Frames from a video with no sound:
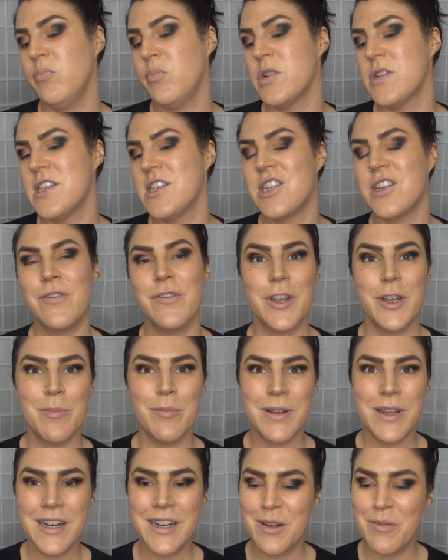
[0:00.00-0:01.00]
Precision Firm
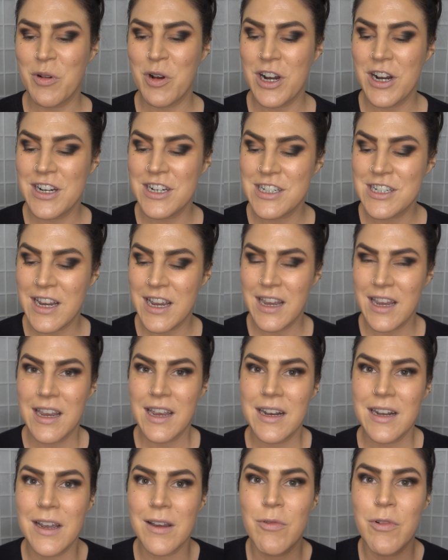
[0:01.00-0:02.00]
Blender Brush
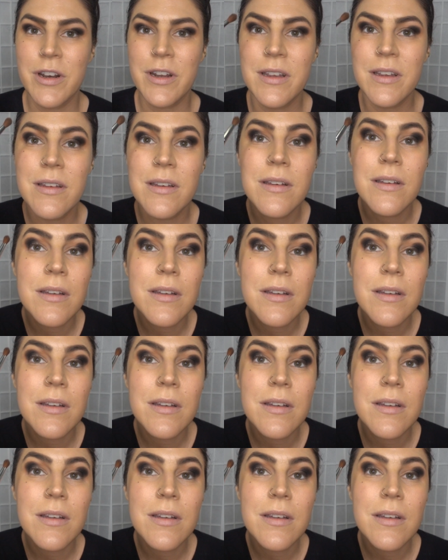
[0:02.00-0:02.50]
and I want to